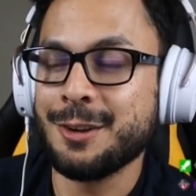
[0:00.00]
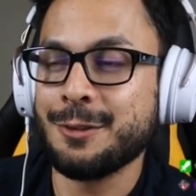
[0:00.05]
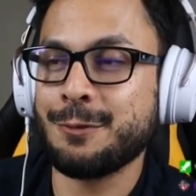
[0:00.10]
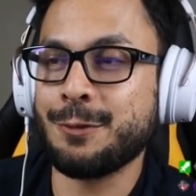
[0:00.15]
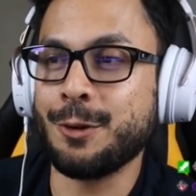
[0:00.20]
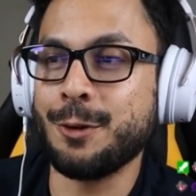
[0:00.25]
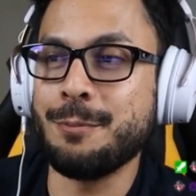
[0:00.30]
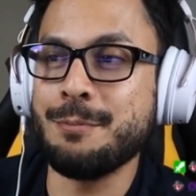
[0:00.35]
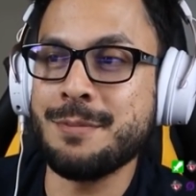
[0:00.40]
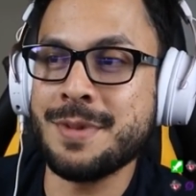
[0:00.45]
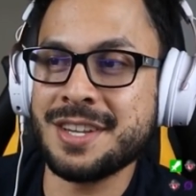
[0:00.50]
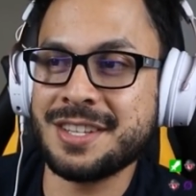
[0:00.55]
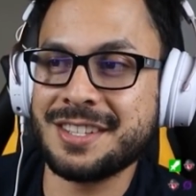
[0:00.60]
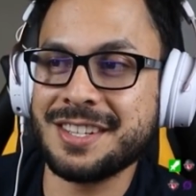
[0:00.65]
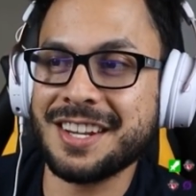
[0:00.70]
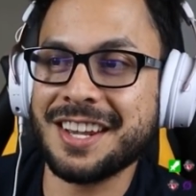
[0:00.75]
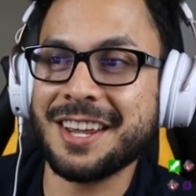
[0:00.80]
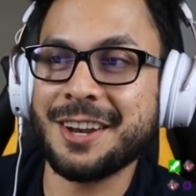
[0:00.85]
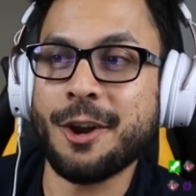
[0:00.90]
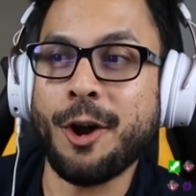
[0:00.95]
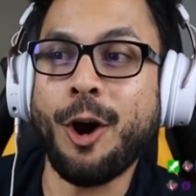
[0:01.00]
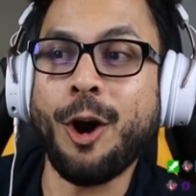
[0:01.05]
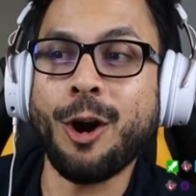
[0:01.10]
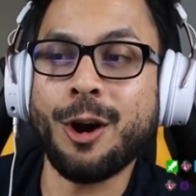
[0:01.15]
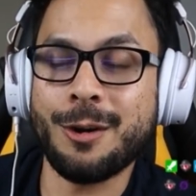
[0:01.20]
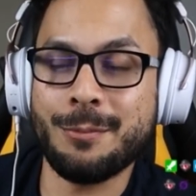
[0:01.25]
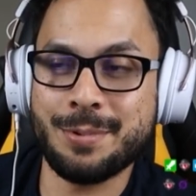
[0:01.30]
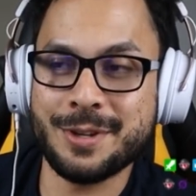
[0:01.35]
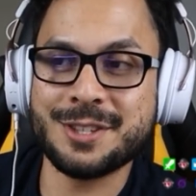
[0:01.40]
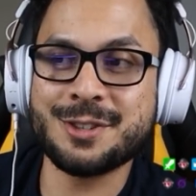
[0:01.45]
for missing an
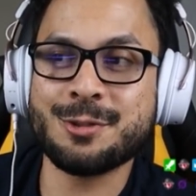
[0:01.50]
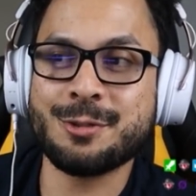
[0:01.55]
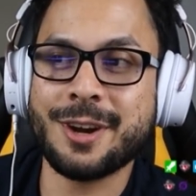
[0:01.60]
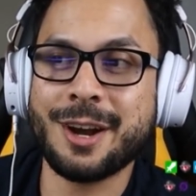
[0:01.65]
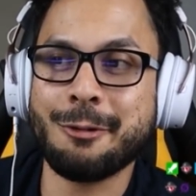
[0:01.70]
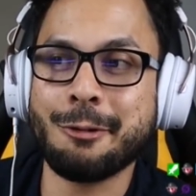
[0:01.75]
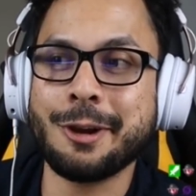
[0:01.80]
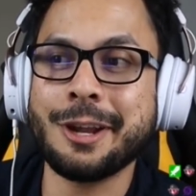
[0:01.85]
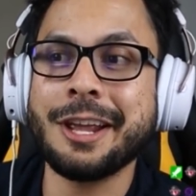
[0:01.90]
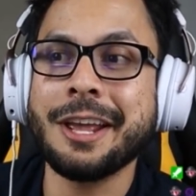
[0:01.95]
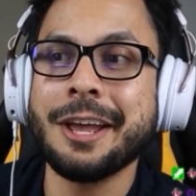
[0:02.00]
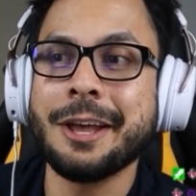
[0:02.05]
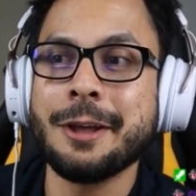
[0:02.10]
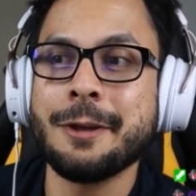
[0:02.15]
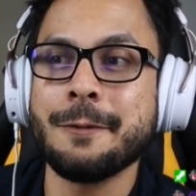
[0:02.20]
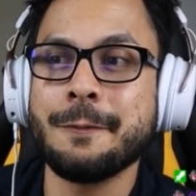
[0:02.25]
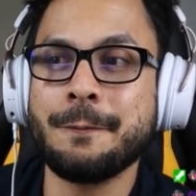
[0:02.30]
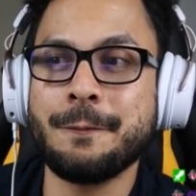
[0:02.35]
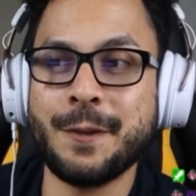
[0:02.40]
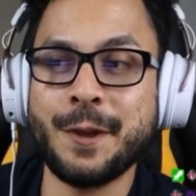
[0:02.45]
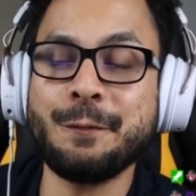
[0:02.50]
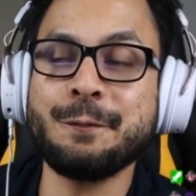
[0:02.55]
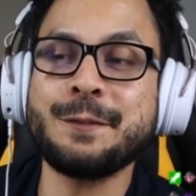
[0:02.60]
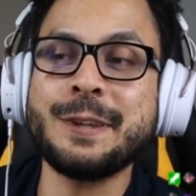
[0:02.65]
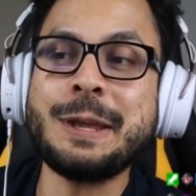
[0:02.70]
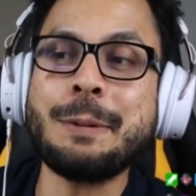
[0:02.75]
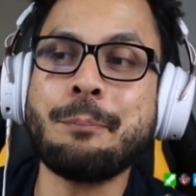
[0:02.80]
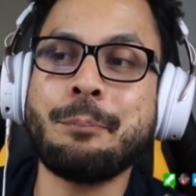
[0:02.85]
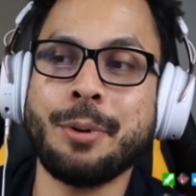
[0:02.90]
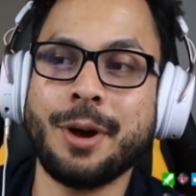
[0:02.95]
arbitrary
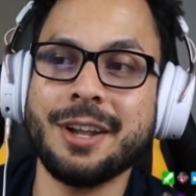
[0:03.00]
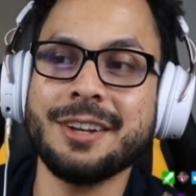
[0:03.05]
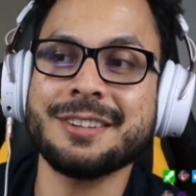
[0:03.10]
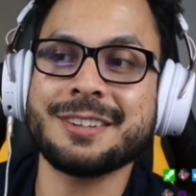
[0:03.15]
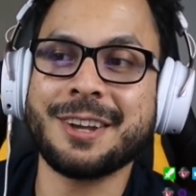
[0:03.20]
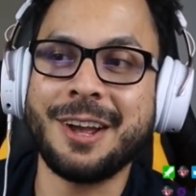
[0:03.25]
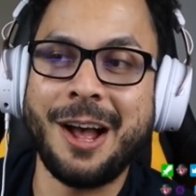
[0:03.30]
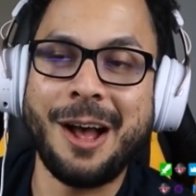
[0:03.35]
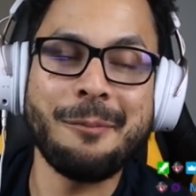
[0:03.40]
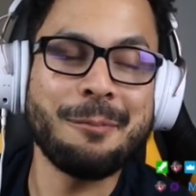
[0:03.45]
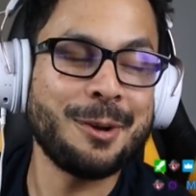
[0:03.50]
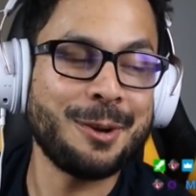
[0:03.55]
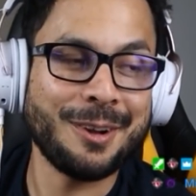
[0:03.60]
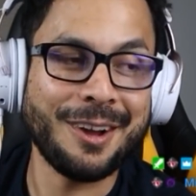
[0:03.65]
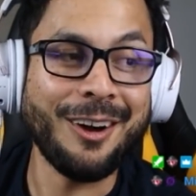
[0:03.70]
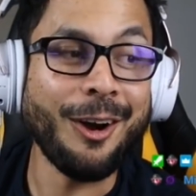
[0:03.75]
50-button combo.